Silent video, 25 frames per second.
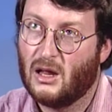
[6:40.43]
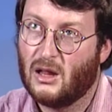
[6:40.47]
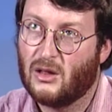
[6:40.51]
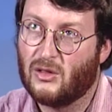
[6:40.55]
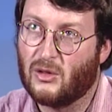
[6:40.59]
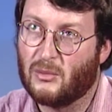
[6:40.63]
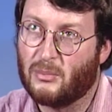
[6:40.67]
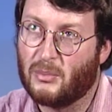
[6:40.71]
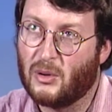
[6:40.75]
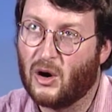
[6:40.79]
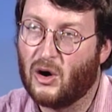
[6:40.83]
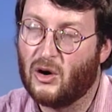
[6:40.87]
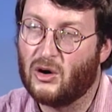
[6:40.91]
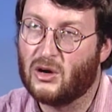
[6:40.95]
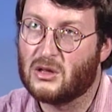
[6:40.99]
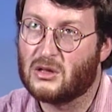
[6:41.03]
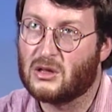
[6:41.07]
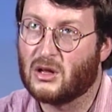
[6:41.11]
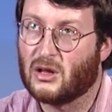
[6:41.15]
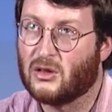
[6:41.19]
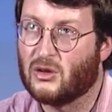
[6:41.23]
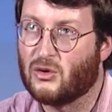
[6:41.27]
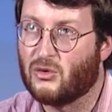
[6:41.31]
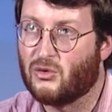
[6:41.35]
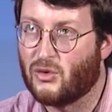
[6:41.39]
The parties
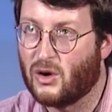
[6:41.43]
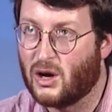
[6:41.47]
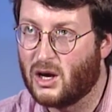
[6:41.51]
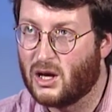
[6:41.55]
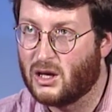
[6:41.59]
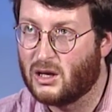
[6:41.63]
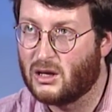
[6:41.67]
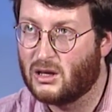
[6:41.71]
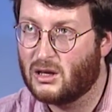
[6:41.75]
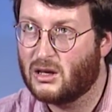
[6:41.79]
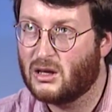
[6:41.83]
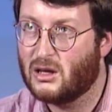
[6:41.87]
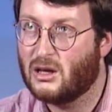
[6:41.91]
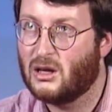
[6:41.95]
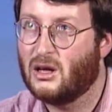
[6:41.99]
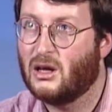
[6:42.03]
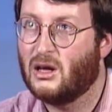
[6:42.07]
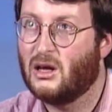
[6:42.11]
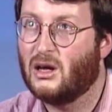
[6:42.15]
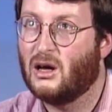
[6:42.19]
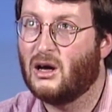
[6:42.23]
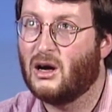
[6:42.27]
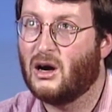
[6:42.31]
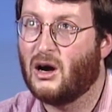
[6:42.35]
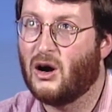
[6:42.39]
on the right
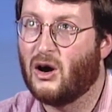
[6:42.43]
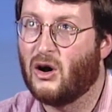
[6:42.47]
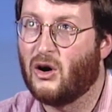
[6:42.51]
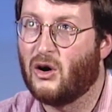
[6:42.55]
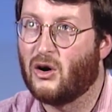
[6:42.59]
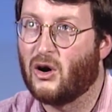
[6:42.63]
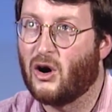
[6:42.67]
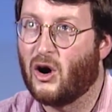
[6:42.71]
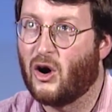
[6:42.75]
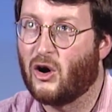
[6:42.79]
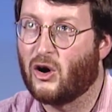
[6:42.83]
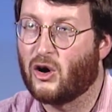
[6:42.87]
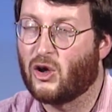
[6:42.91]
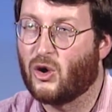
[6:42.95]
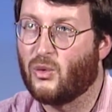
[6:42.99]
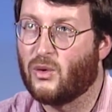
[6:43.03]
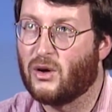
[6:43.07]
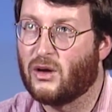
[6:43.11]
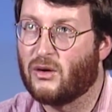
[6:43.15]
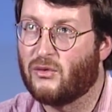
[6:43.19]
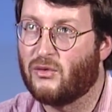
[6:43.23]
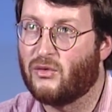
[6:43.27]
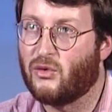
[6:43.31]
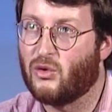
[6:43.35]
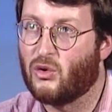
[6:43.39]
are
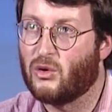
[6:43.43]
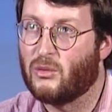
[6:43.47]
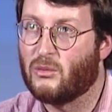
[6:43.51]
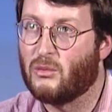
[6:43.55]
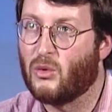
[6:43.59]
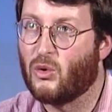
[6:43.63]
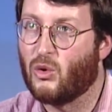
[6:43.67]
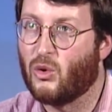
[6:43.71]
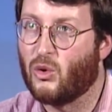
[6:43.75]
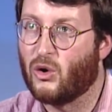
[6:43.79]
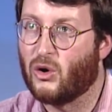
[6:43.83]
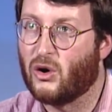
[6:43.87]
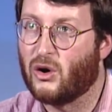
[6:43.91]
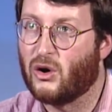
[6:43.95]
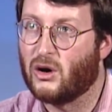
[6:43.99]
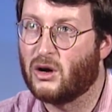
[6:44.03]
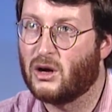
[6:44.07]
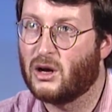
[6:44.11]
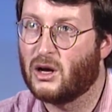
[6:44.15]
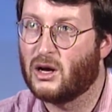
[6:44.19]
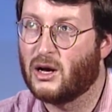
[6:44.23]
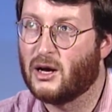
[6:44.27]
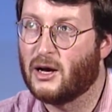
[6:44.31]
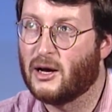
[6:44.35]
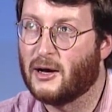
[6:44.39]
arguing for more
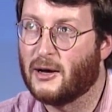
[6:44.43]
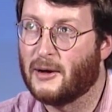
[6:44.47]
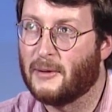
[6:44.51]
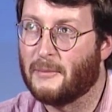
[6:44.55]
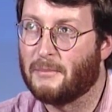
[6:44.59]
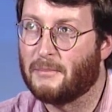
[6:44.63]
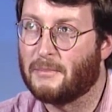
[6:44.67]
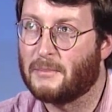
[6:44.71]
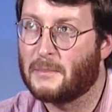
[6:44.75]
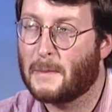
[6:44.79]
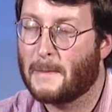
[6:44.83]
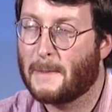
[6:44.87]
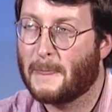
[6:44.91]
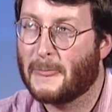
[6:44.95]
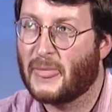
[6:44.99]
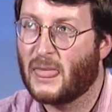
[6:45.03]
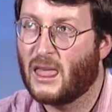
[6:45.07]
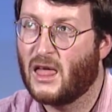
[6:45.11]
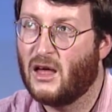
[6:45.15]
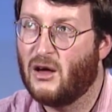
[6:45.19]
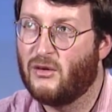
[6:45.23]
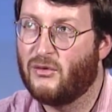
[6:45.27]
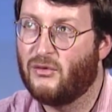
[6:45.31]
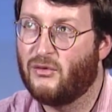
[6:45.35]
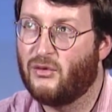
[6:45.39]

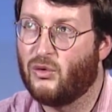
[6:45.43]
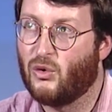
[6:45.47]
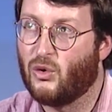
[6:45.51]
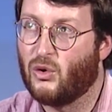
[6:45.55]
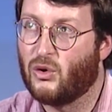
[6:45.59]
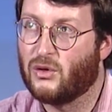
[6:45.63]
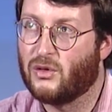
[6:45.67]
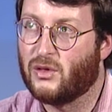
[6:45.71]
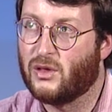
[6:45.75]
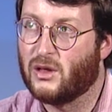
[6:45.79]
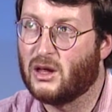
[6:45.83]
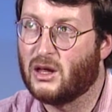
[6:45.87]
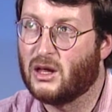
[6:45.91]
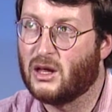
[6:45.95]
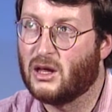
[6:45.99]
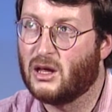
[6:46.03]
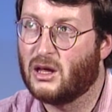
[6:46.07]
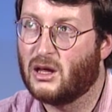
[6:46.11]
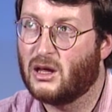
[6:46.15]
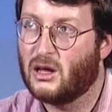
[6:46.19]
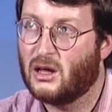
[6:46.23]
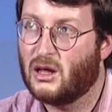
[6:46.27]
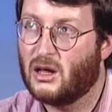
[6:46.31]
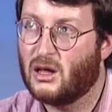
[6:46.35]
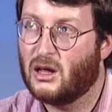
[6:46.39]
for the
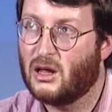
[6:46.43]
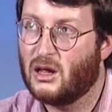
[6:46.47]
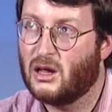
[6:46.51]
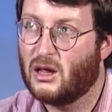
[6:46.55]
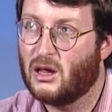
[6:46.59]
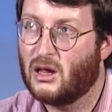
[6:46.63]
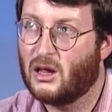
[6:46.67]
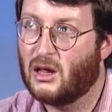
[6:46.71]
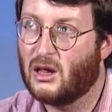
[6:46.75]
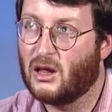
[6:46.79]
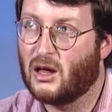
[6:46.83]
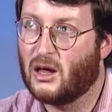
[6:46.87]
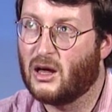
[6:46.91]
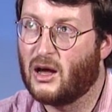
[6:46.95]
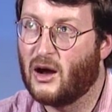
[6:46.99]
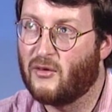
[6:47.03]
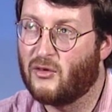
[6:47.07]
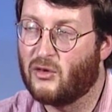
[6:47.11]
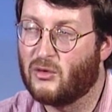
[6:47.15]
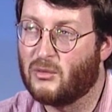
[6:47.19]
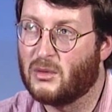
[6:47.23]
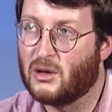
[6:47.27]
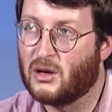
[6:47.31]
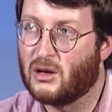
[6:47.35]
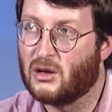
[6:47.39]

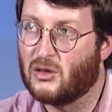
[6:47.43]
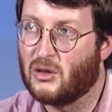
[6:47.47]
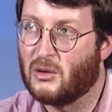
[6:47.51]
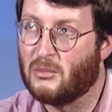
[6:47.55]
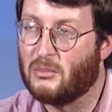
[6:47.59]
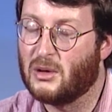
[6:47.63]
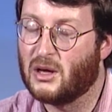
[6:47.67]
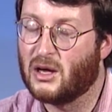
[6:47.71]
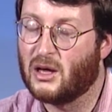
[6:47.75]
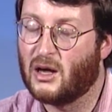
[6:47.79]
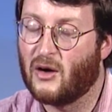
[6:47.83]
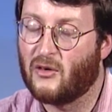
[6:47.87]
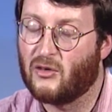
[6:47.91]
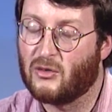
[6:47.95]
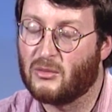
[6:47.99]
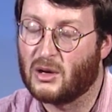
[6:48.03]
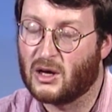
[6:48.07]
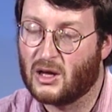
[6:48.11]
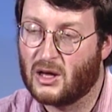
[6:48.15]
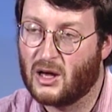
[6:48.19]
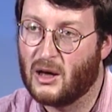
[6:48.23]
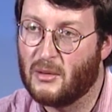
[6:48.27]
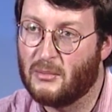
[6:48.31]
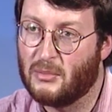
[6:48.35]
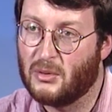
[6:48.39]
government, the big government
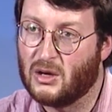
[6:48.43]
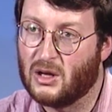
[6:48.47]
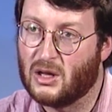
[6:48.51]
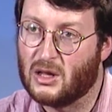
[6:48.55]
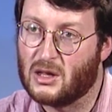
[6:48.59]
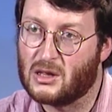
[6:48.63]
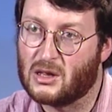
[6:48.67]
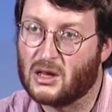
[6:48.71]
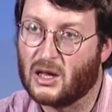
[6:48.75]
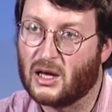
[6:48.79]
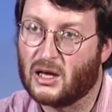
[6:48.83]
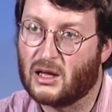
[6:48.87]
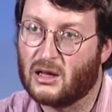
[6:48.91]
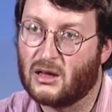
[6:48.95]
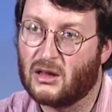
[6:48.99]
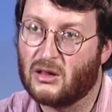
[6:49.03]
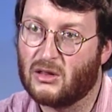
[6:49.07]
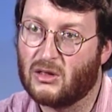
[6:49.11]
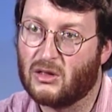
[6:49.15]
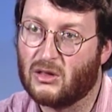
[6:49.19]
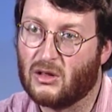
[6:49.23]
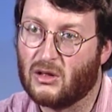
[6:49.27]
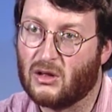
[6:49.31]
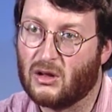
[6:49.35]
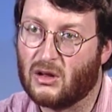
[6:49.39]
companies like
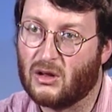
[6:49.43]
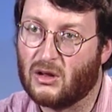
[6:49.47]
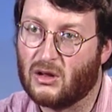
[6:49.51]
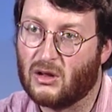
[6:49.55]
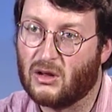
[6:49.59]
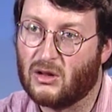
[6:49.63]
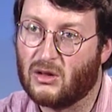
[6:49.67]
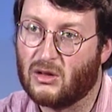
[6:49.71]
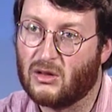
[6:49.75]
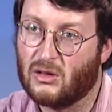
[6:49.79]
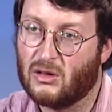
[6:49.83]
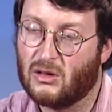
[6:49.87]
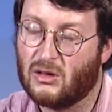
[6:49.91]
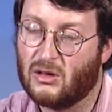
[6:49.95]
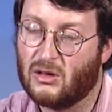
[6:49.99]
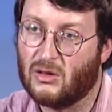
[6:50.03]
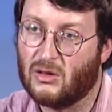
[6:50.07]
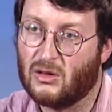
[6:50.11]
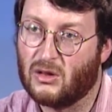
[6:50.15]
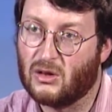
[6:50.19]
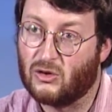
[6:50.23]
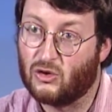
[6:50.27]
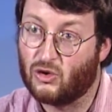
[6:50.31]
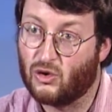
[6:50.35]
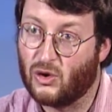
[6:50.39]
the
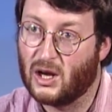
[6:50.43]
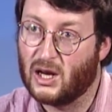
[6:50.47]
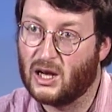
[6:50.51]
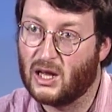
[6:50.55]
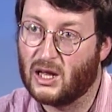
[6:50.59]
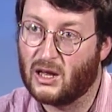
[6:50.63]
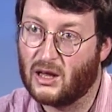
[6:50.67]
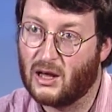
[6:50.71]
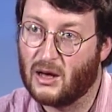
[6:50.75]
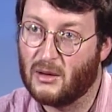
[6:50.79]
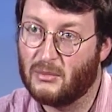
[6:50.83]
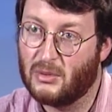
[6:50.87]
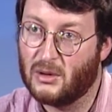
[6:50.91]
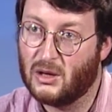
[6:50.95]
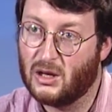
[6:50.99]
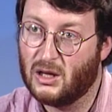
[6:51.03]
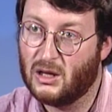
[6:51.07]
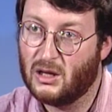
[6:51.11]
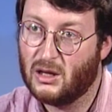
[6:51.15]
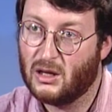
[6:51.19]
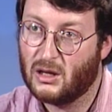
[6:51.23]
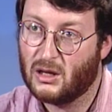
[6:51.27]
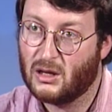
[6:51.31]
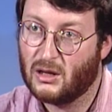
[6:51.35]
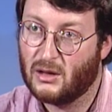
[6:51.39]
trading company
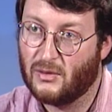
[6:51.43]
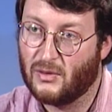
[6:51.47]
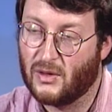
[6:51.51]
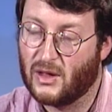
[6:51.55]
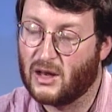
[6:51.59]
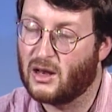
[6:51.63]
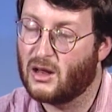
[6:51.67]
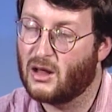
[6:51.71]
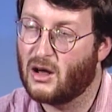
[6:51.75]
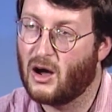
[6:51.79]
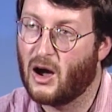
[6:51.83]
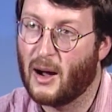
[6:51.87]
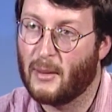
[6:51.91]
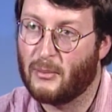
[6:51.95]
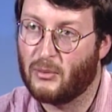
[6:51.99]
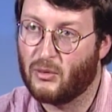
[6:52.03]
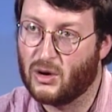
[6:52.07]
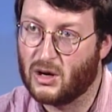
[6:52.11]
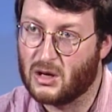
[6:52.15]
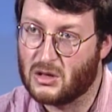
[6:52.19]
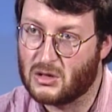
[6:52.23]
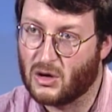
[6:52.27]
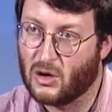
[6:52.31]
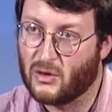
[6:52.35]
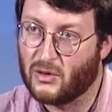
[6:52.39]
that
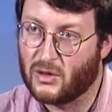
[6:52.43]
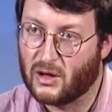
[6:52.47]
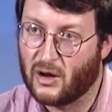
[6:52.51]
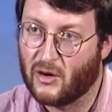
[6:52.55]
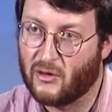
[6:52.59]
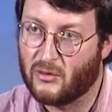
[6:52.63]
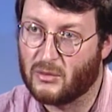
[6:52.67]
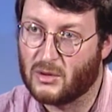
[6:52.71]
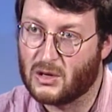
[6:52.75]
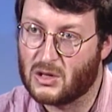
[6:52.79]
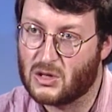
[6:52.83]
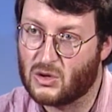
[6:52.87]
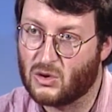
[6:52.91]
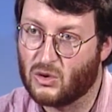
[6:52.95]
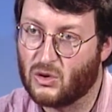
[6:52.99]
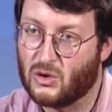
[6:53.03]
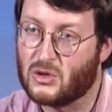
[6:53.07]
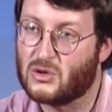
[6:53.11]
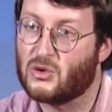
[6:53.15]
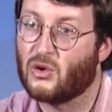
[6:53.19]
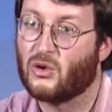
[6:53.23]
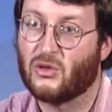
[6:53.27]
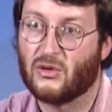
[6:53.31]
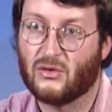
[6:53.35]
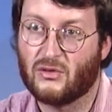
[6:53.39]
operates all the government stores
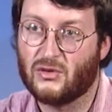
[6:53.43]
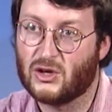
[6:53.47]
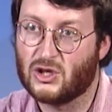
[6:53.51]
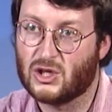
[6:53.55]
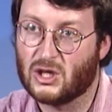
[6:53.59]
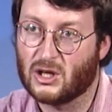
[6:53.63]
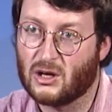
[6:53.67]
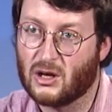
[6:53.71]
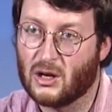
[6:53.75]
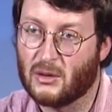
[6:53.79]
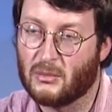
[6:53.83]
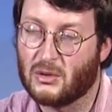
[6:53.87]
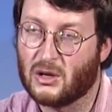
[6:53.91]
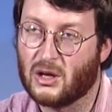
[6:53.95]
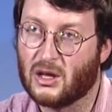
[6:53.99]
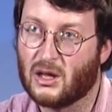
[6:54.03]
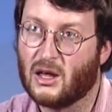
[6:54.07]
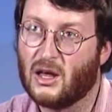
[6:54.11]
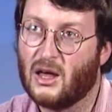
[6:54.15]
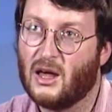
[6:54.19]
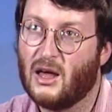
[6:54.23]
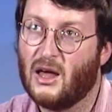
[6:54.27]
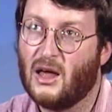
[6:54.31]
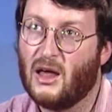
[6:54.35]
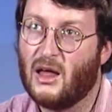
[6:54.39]
or the fishing company,
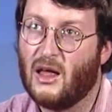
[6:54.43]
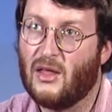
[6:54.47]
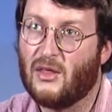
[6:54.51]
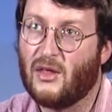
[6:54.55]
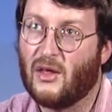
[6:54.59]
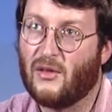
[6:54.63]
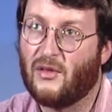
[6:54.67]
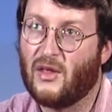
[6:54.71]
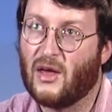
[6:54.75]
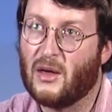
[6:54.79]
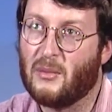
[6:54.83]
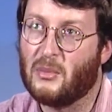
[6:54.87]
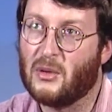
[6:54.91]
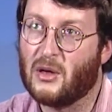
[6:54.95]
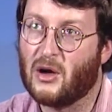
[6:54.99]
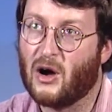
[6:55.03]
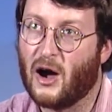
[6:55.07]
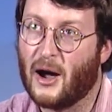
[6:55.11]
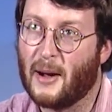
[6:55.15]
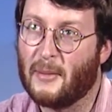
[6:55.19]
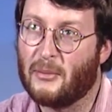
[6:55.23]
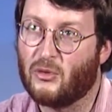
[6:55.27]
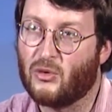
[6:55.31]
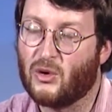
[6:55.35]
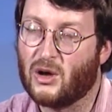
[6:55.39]
that they be
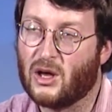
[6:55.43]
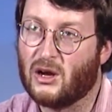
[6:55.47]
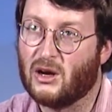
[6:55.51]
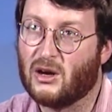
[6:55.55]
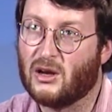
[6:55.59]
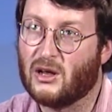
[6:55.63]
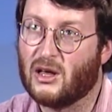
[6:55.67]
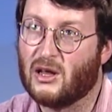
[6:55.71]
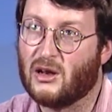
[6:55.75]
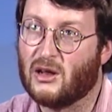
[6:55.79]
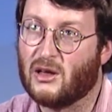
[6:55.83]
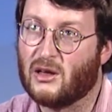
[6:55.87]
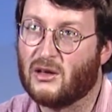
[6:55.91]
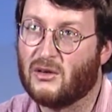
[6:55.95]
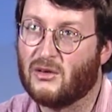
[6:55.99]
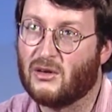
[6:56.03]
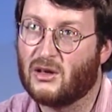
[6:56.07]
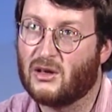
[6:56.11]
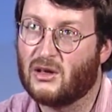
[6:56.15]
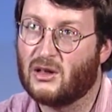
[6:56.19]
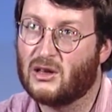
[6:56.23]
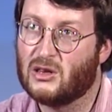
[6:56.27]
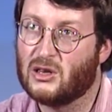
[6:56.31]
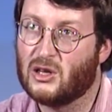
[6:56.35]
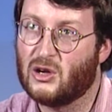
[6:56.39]
operated in a
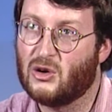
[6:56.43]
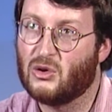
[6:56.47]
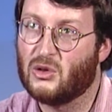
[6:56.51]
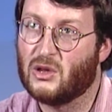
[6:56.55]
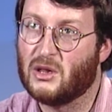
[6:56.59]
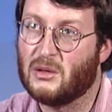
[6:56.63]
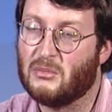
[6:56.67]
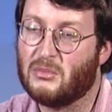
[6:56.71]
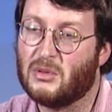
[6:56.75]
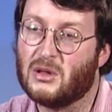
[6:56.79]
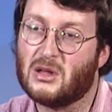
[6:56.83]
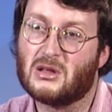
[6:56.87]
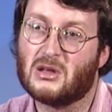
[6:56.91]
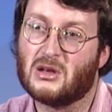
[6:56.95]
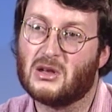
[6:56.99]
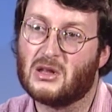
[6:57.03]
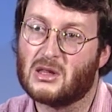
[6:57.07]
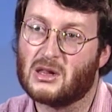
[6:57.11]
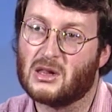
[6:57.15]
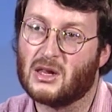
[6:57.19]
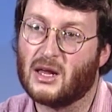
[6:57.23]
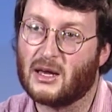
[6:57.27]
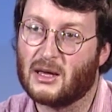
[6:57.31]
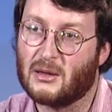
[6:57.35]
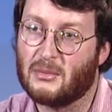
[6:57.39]
clearly
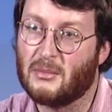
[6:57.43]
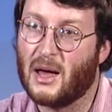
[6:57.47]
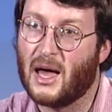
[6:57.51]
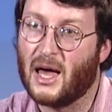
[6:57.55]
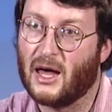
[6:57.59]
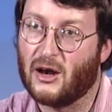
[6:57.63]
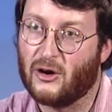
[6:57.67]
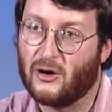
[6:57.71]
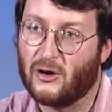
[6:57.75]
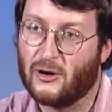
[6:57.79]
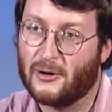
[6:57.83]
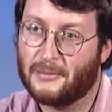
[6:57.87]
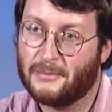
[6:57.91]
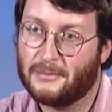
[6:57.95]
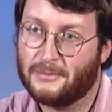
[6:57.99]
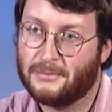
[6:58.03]
business-like manner.